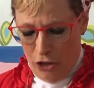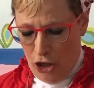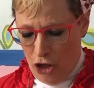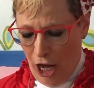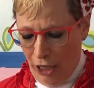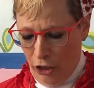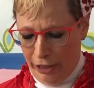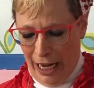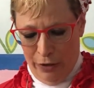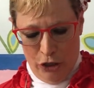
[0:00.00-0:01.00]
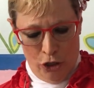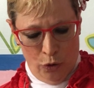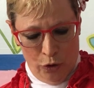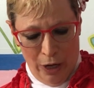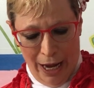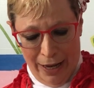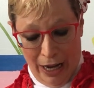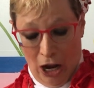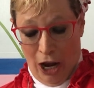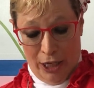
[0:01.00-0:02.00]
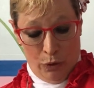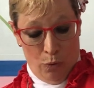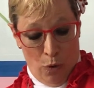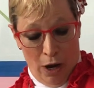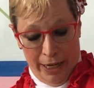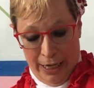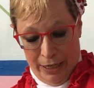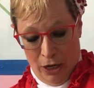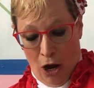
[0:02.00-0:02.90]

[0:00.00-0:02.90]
The child looked down its shoulder and the eyes widened.